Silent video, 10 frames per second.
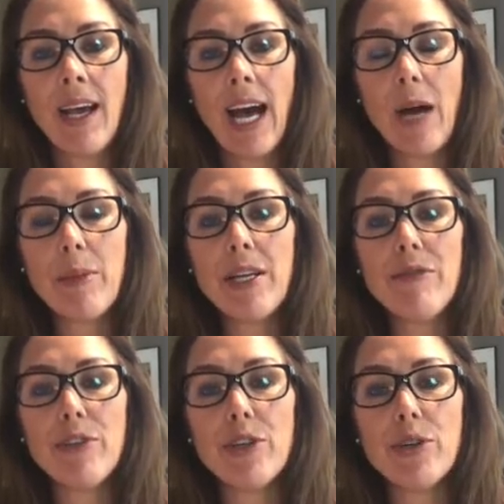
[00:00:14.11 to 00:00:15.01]
How many
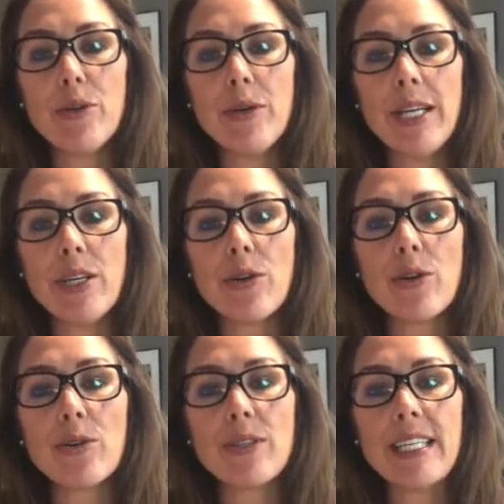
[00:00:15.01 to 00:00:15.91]
of you in
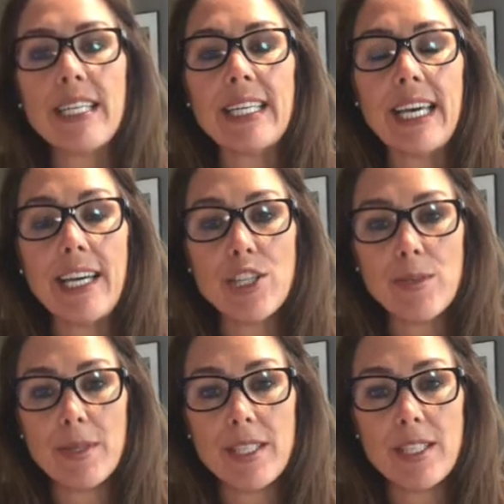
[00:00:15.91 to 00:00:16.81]
early
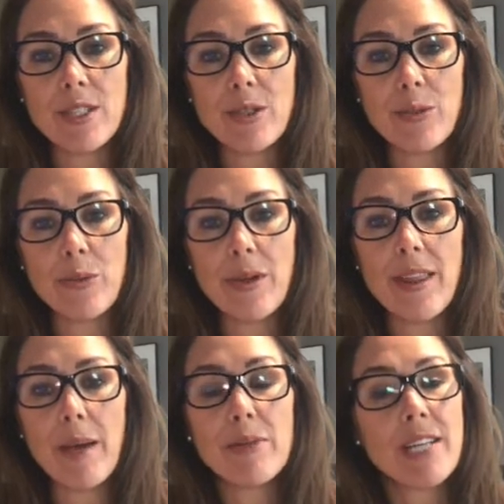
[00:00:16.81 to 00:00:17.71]
engagements with
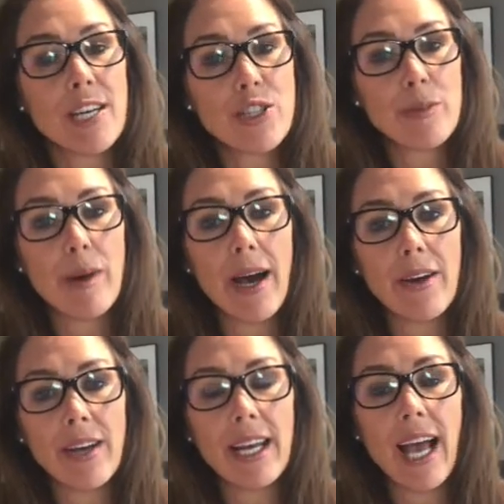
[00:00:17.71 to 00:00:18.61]
a potential
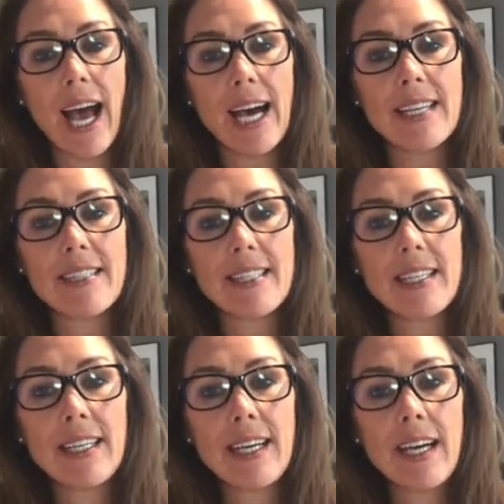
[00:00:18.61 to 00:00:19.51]
buyer get asked,
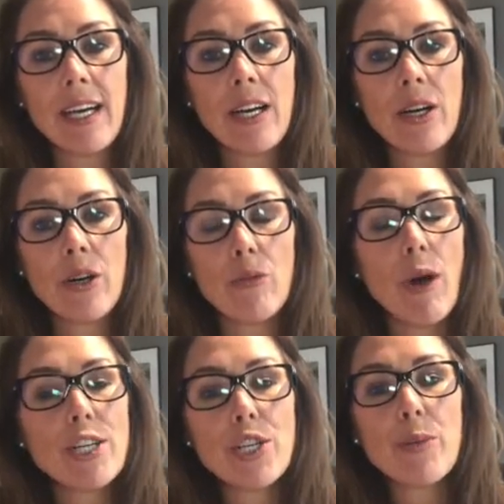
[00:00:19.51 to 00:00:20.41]

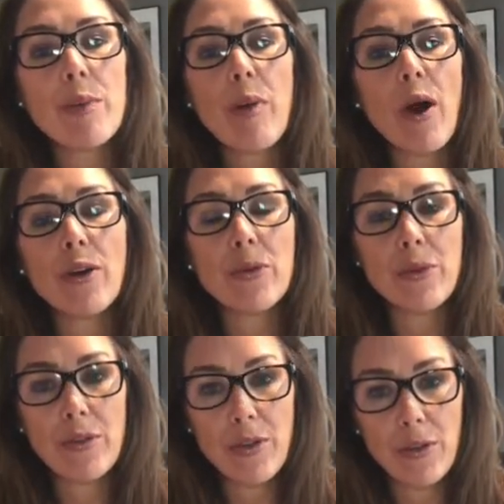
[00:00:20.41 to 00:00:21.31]
why should we partner
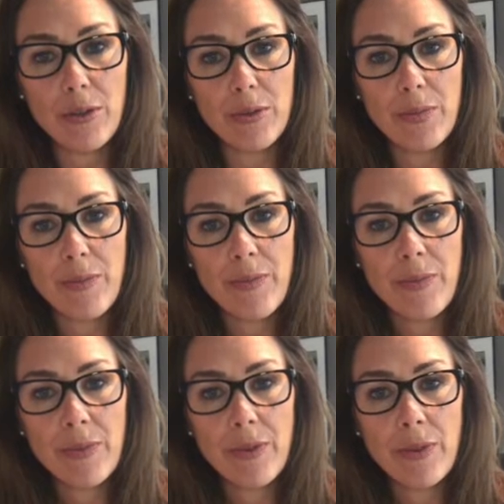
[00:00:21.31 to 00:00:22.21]
with you?
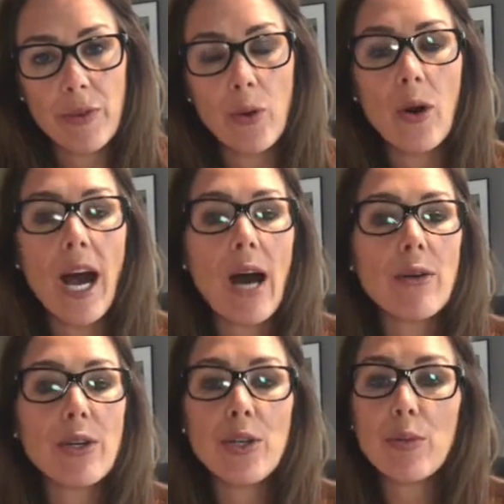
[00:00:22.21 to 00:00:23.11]
Or how
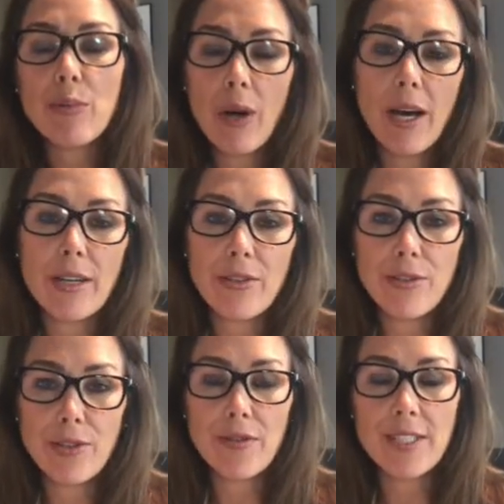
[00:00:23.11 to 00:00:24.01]
can your product or
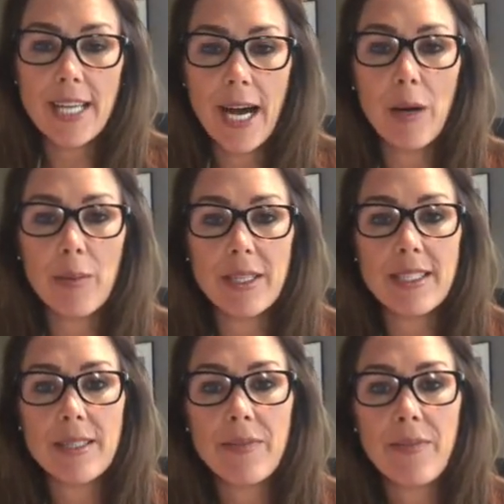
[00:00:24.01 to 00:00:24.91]
service help
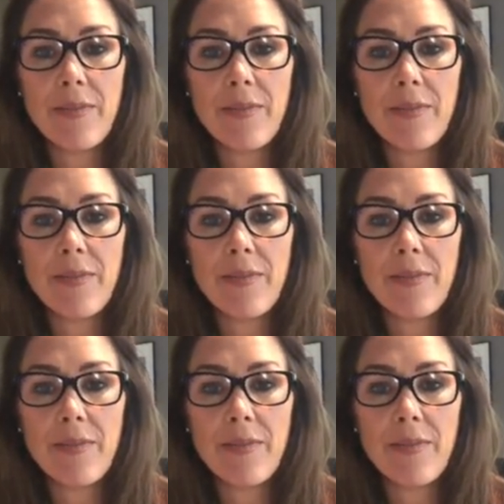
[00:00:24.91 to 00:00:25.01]
us?